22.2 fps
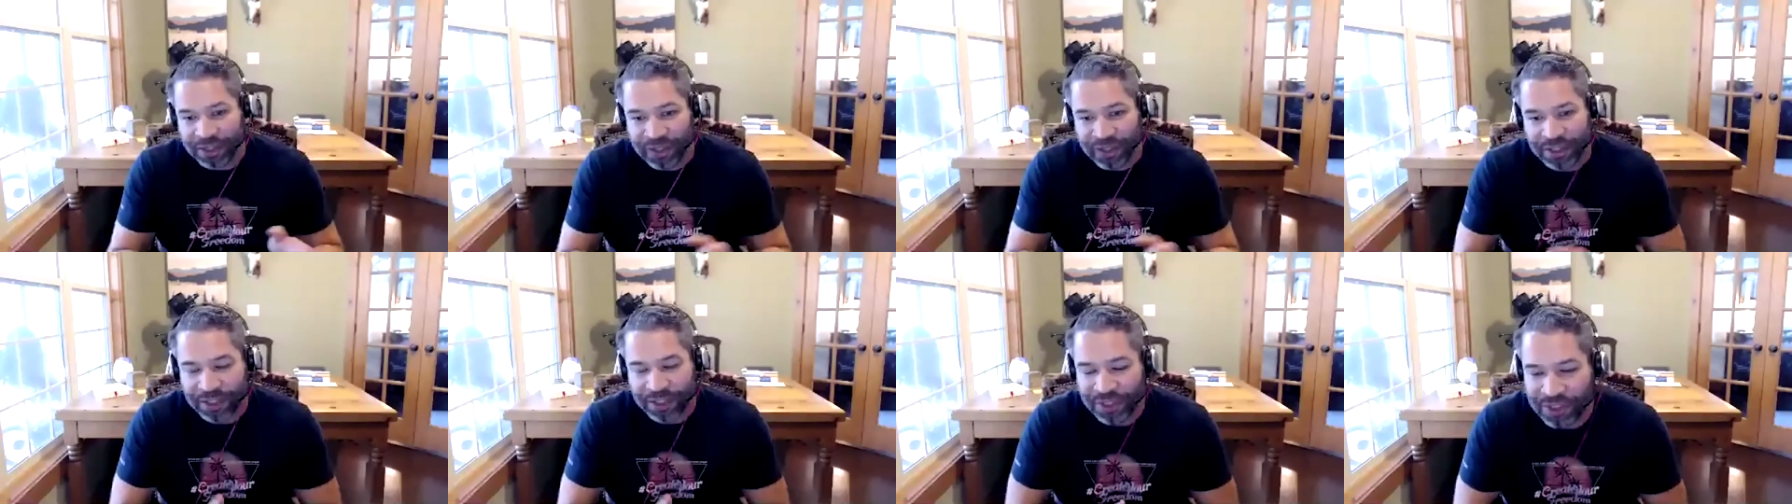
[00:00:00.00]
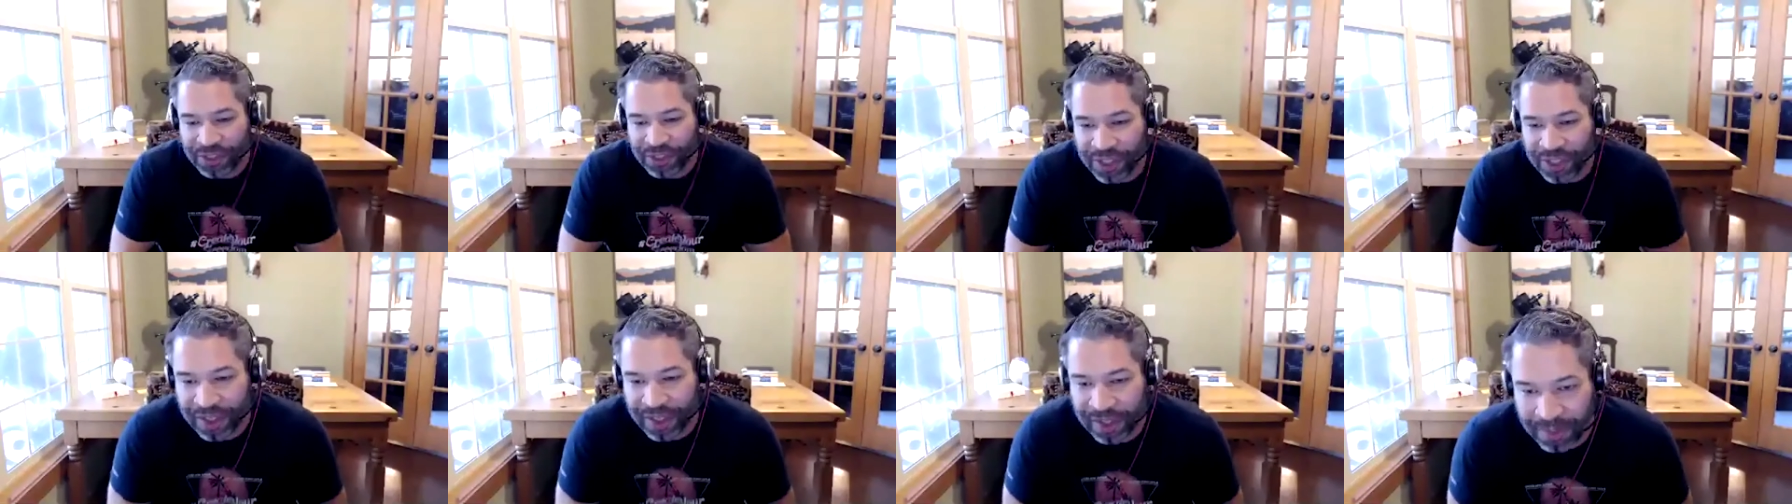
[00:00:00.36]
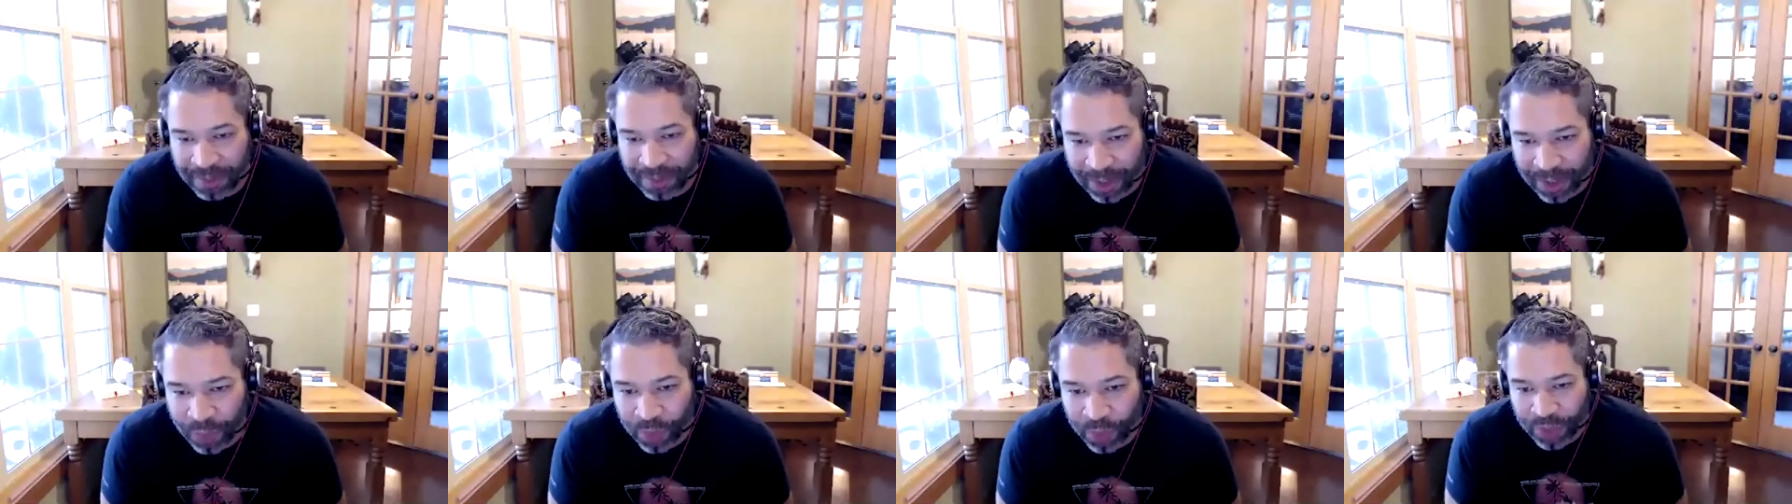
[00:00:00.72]
search,
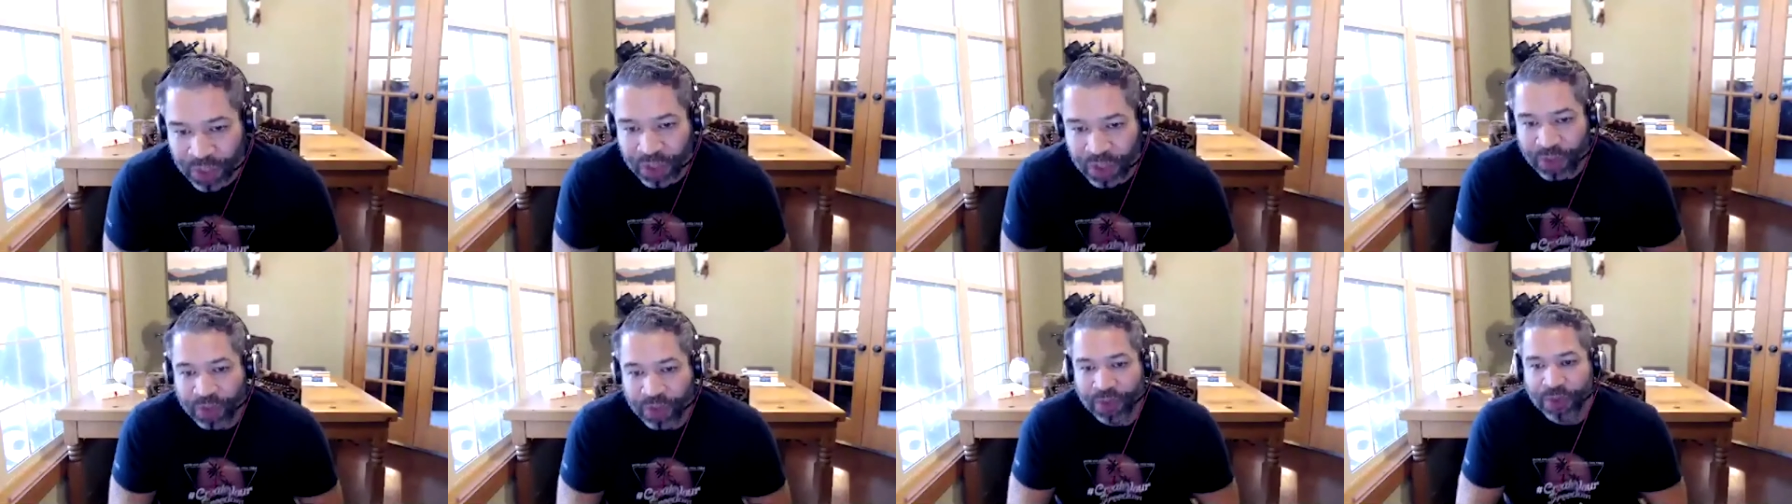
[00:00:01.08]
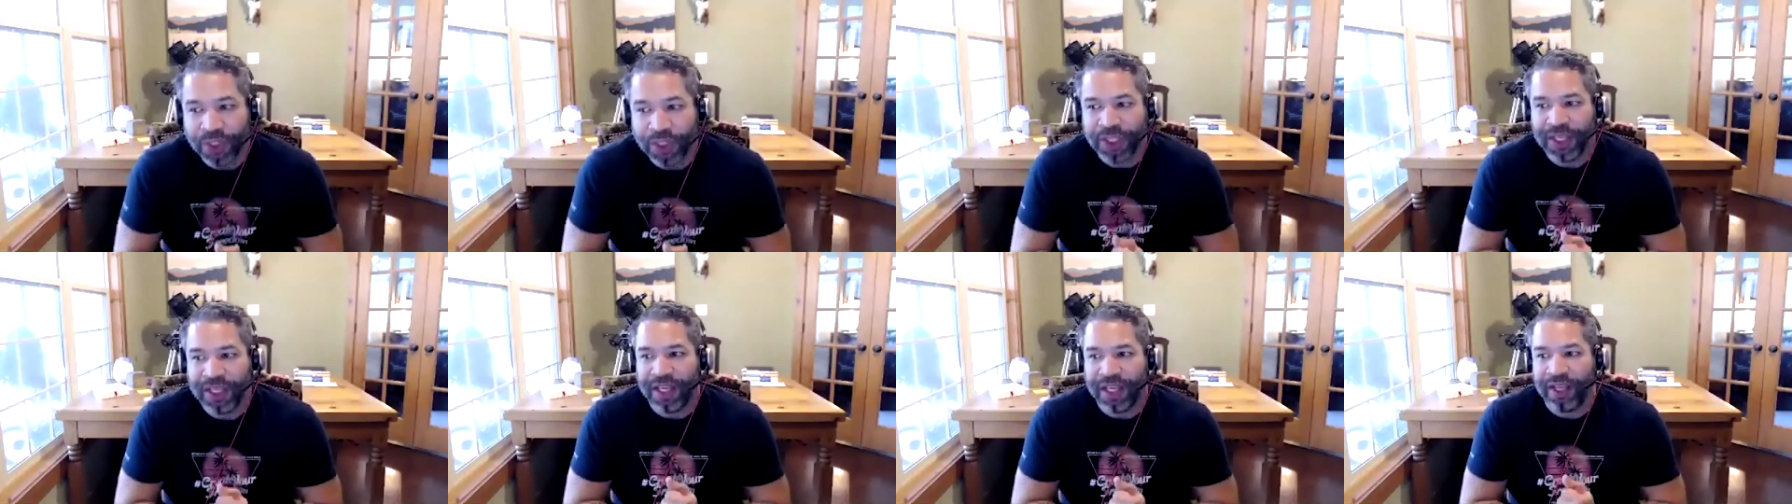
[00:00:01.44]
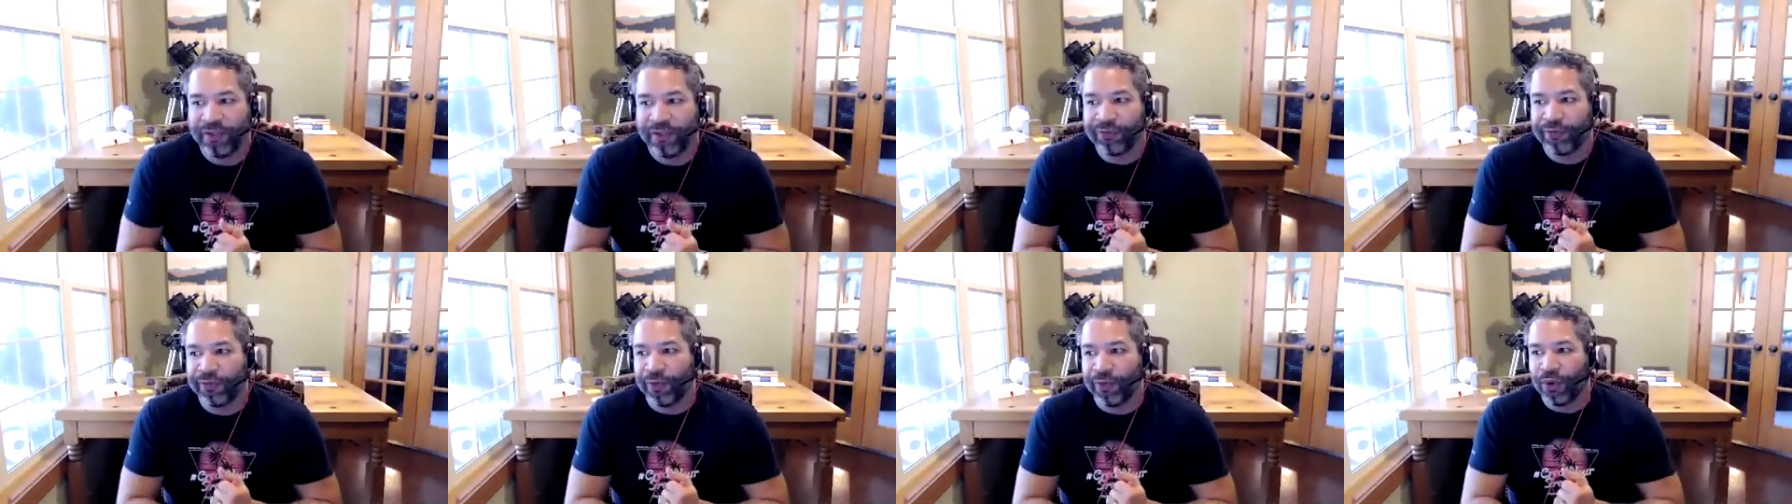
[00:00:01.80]
Jeremy, were you
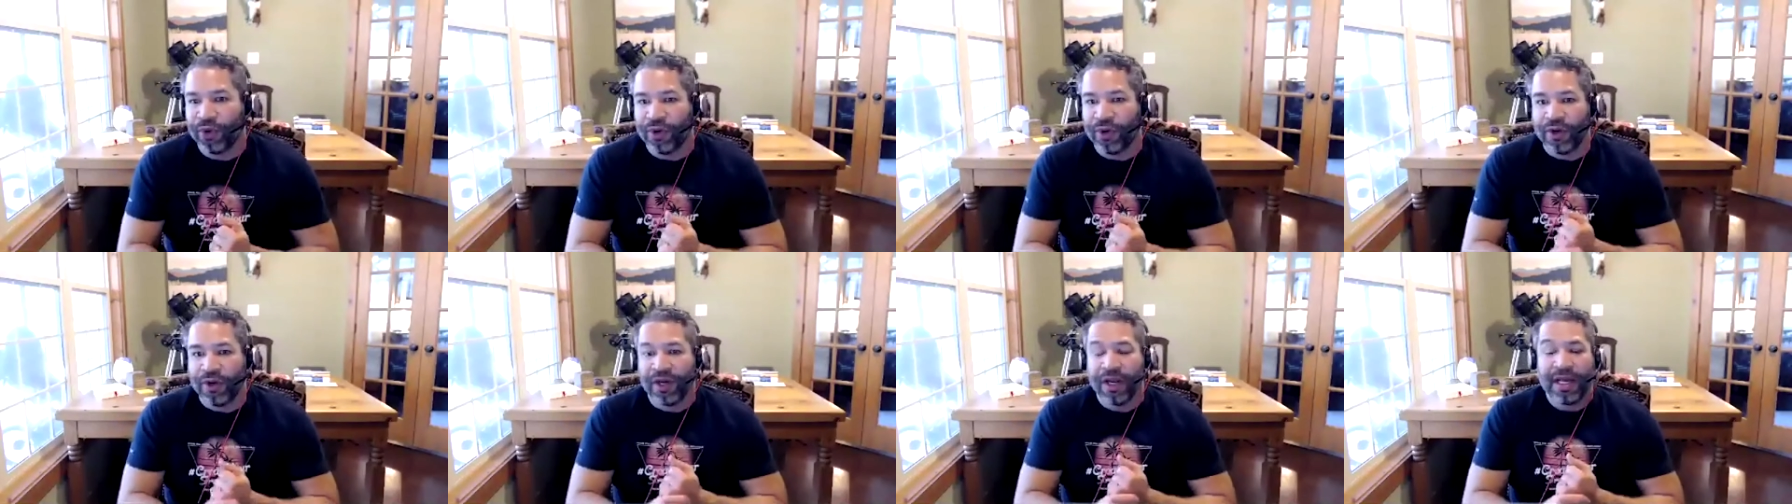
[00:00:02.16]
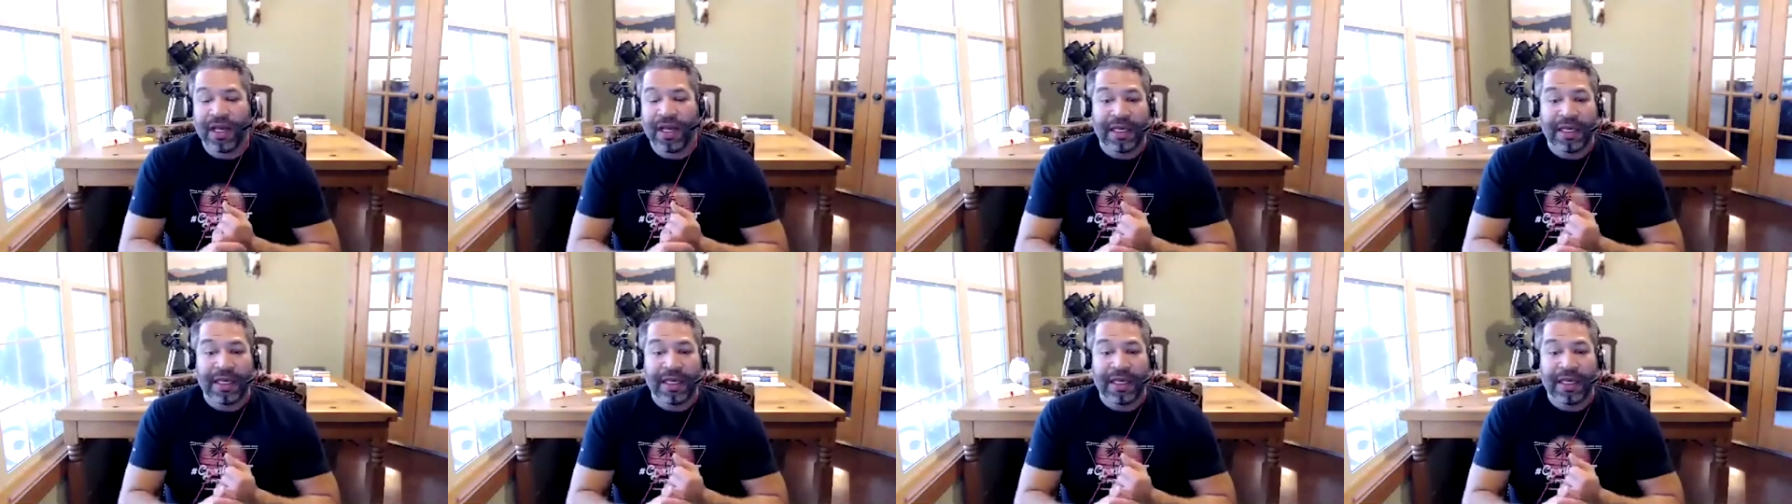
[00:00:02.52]
looking for